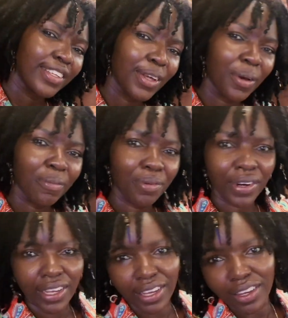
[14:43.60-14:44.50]
the
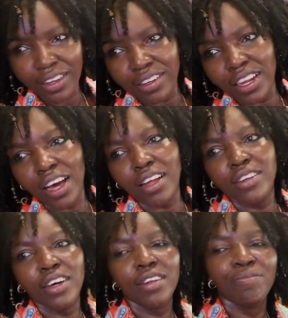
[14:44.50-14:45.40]
older
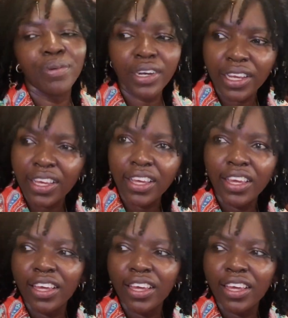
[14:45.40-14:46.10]
life brings.